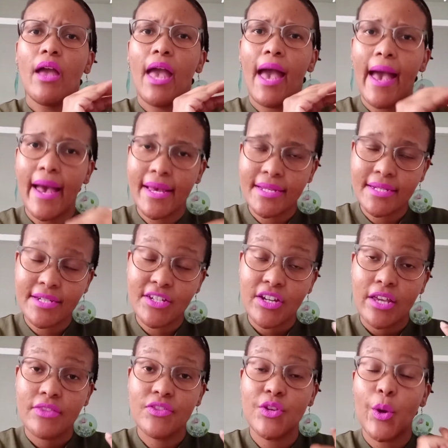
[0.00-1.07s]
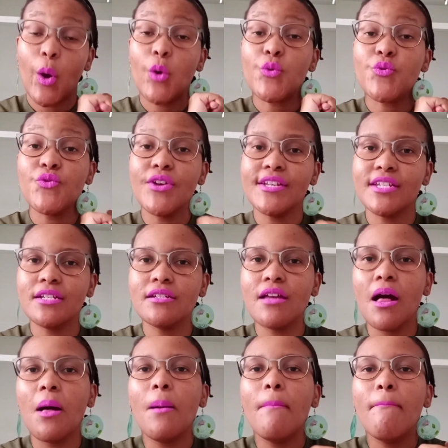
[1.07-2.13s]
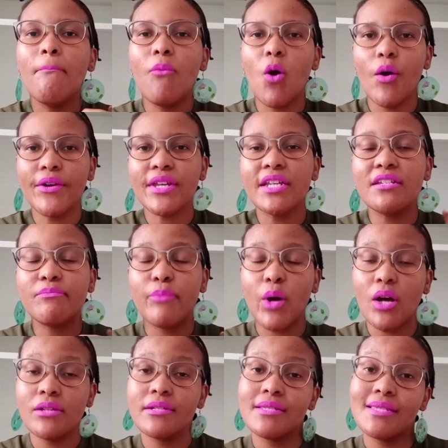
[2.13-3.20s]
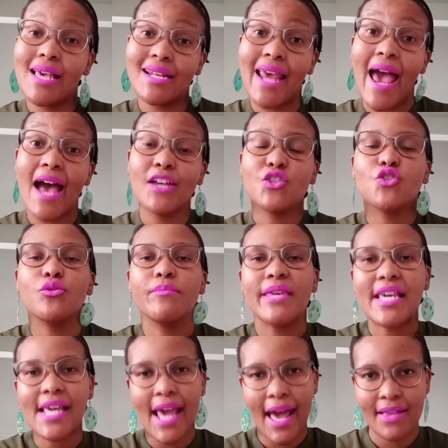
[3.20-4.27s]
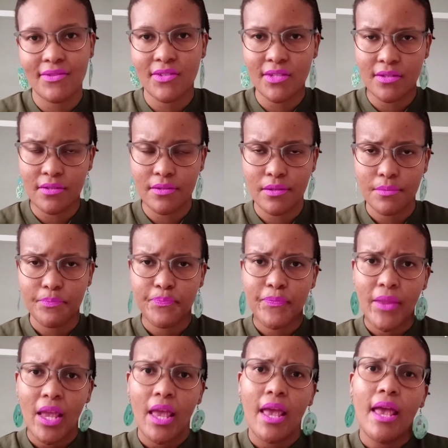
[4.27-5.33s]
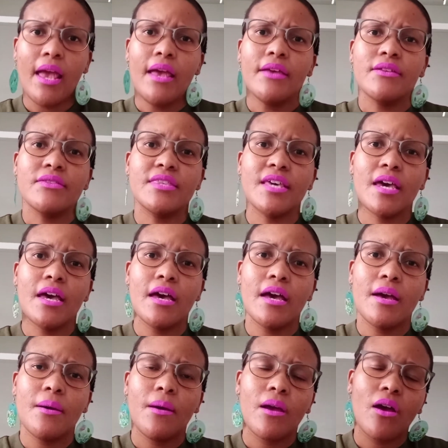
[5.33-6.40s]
and the original mortgage bond that has to be cancelled. The